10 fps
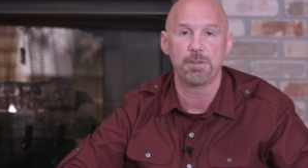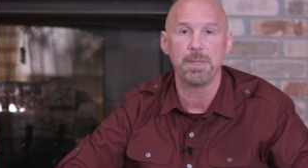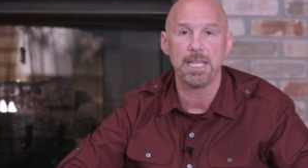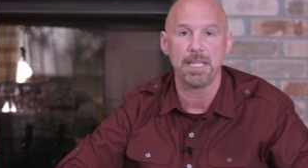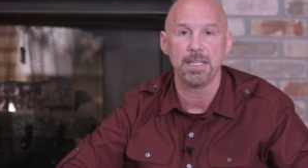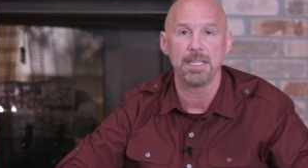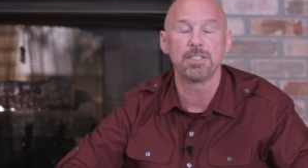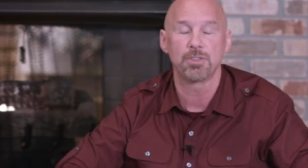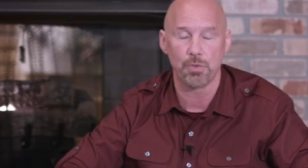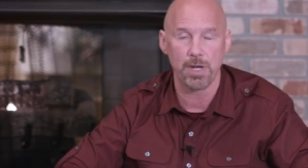me
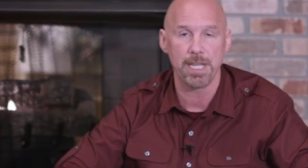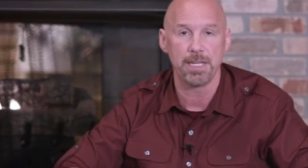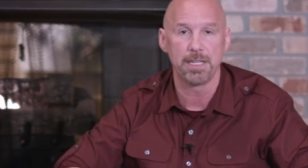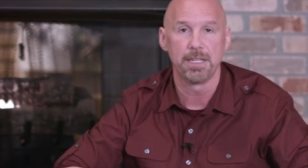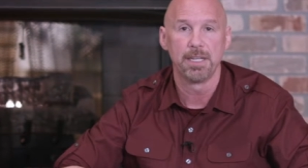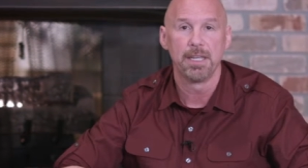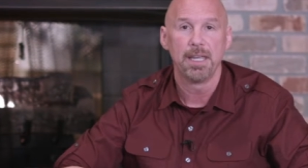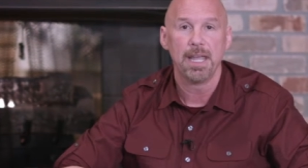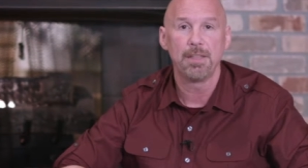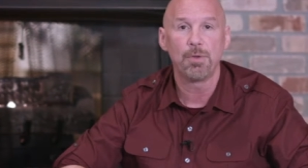is greed."
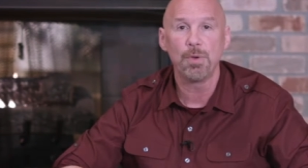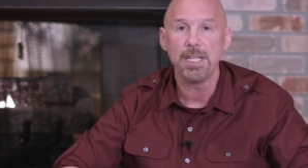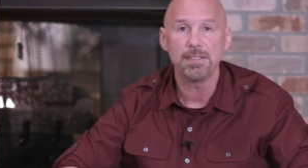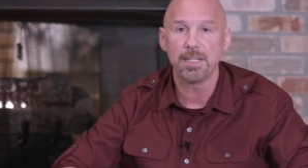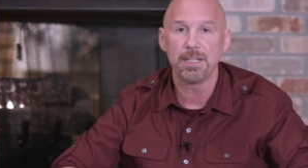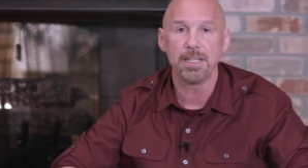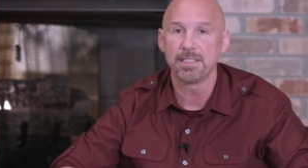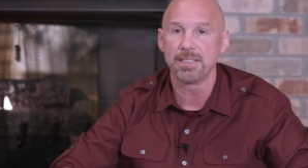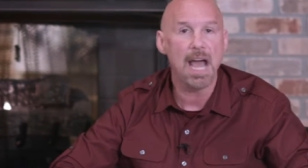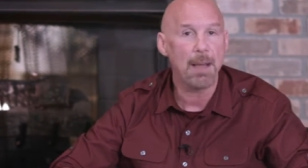And the reason
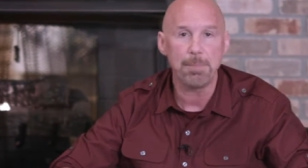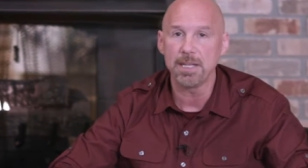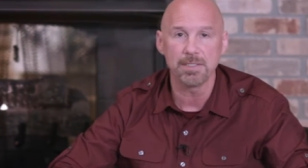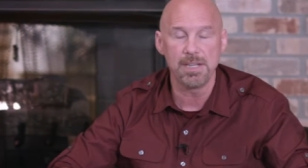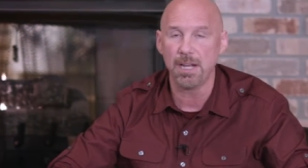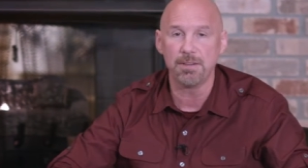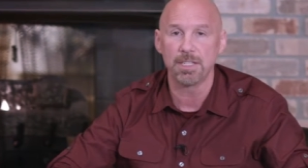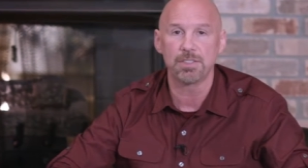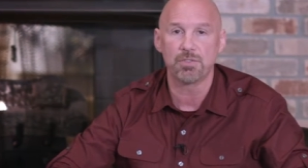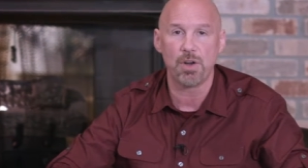is not because none of
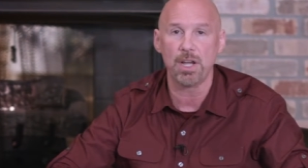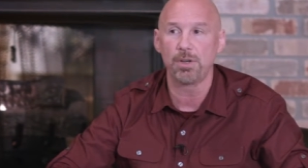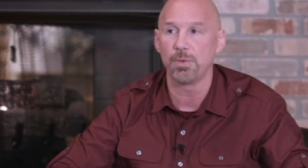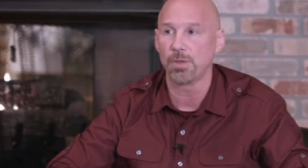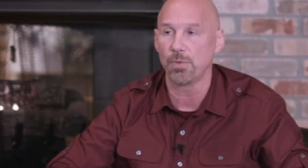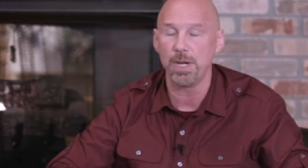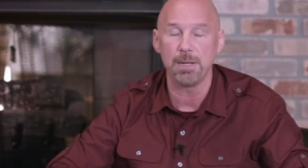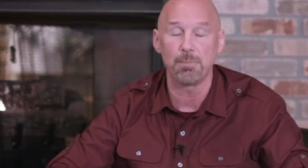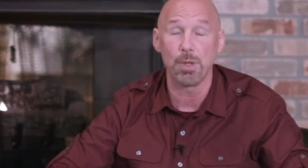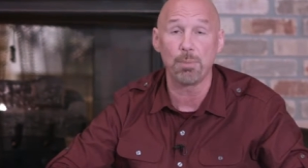us struggle with
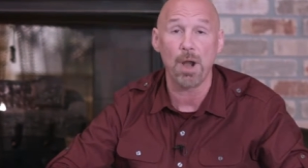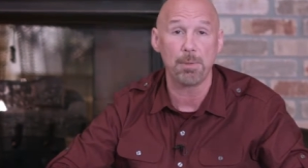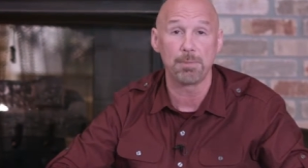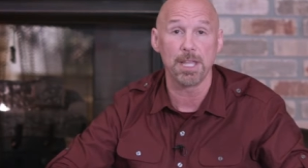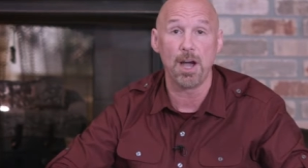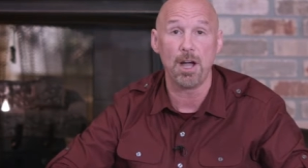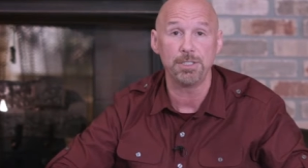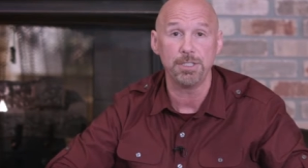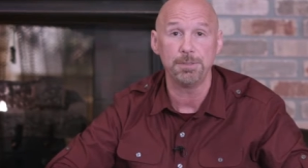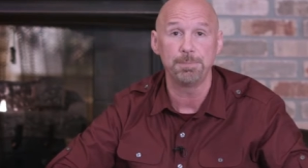greed. We probably all
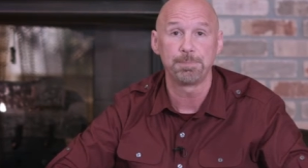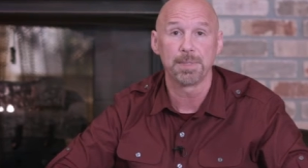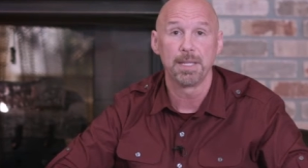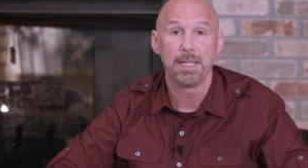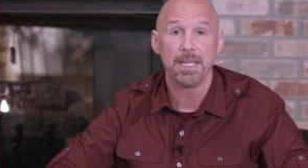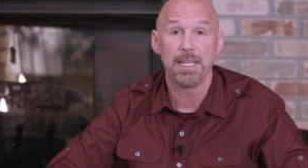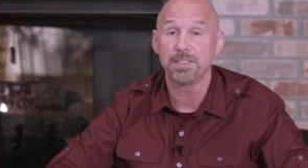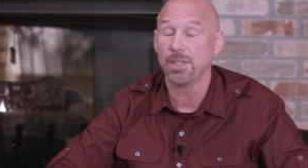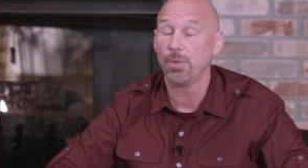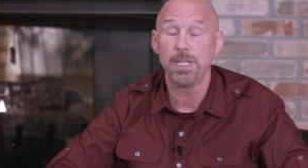do.
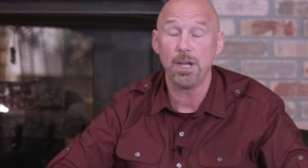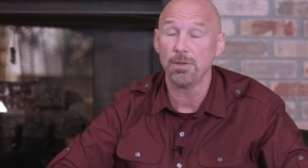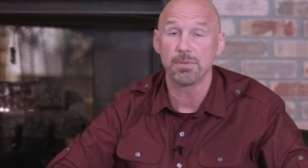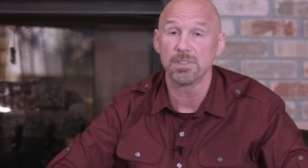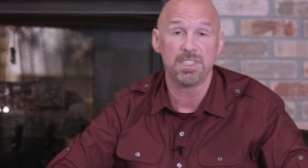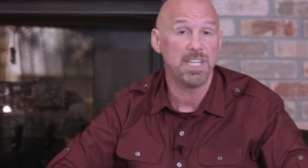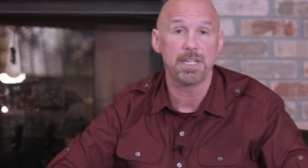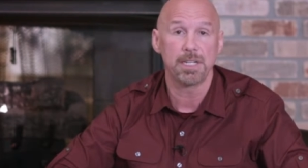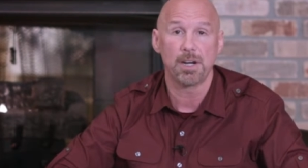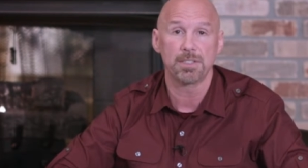It's that we don't see
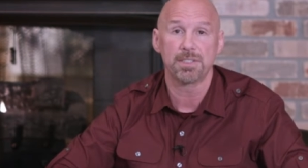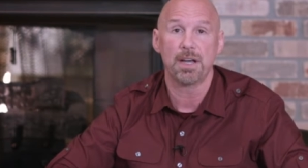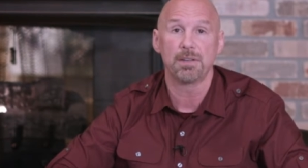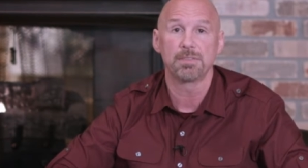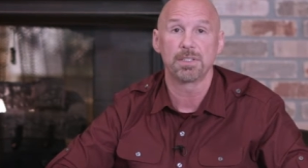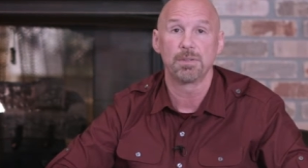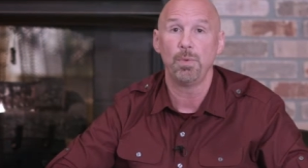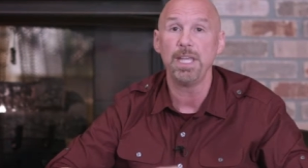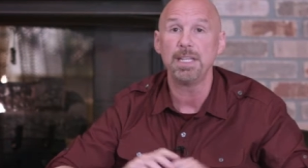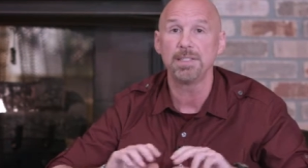it in ourselves.
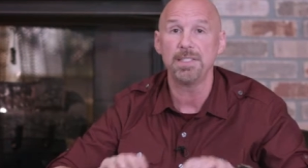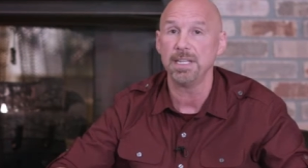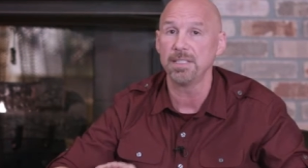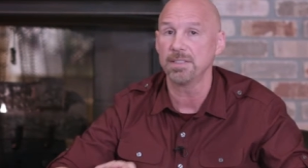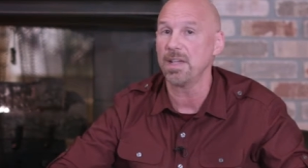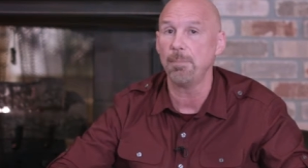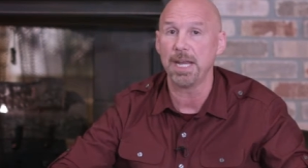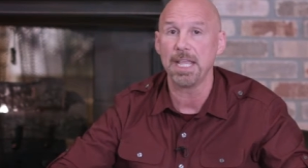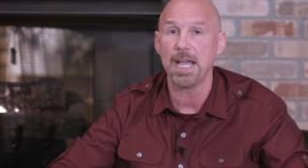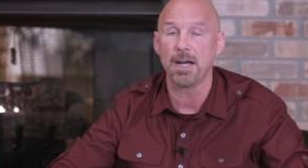We can see it in
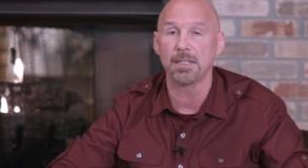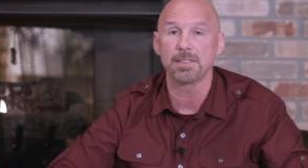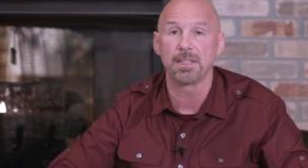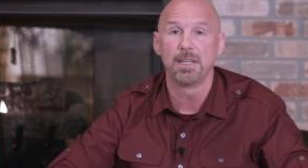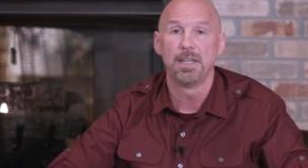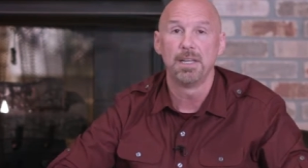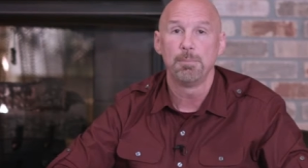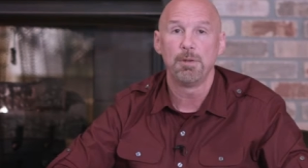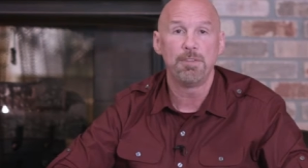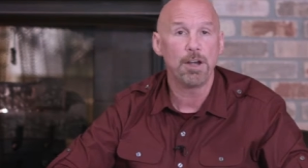somebody else,
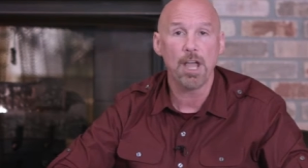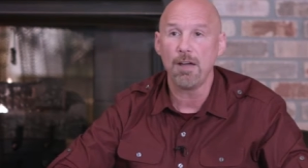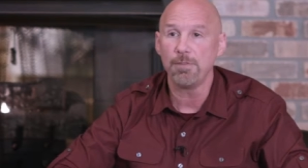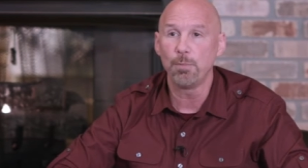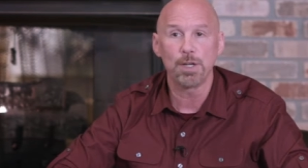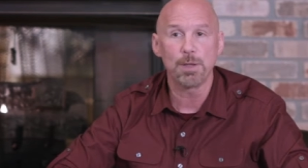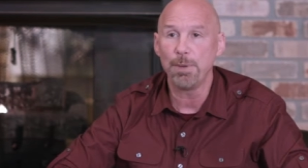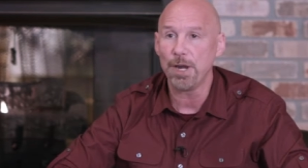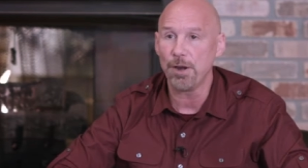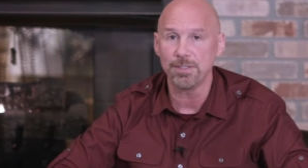but very often we'll
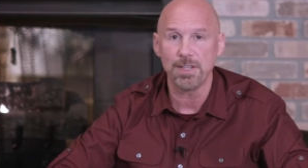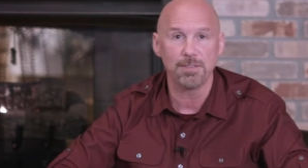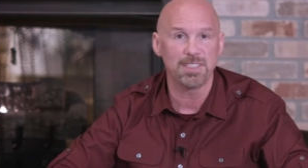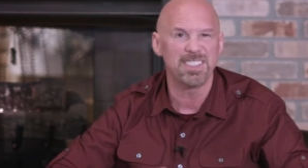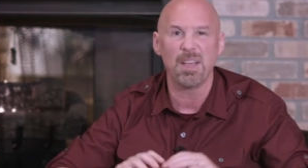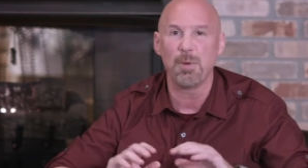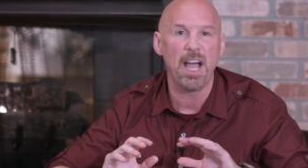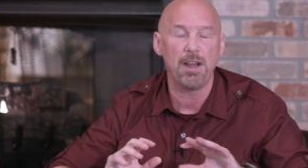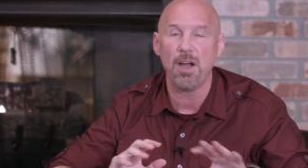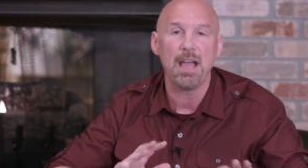compare ourselves and say, "Well,
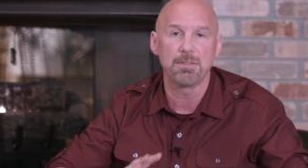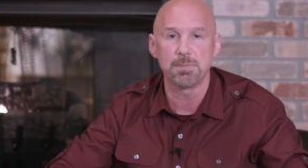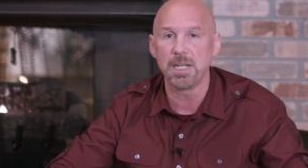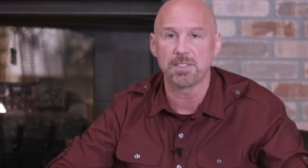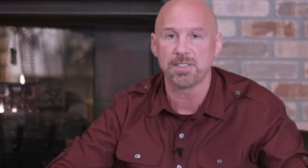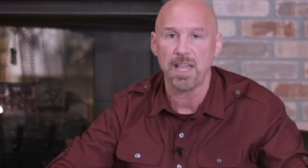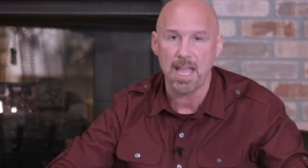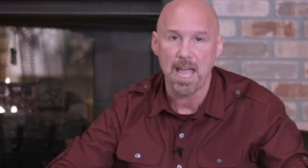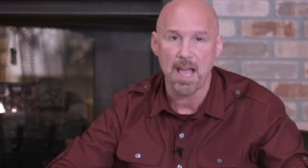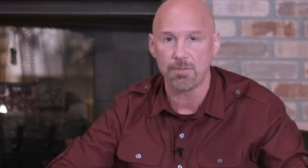I don't have as much as they
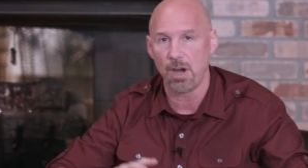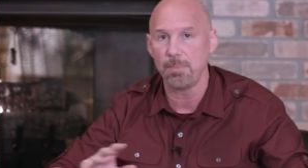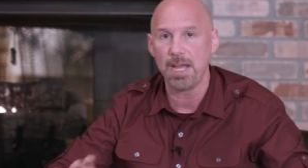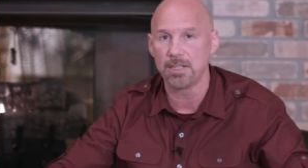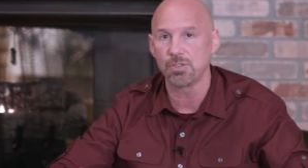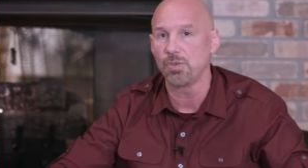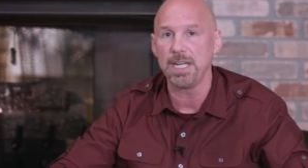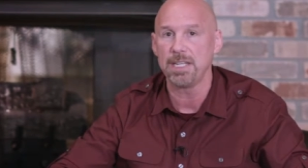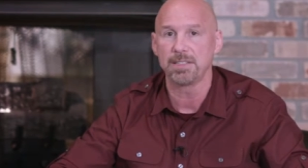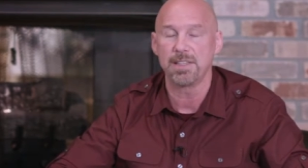have," or "I'm not as
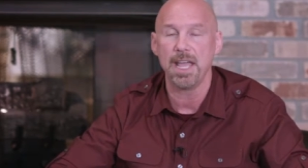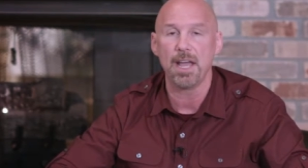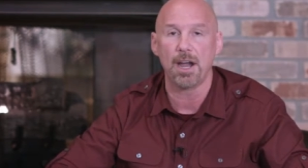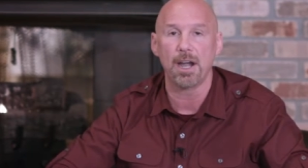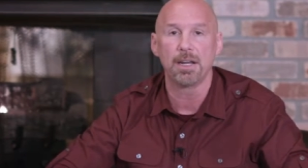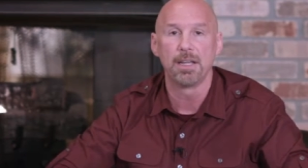greedy as they are."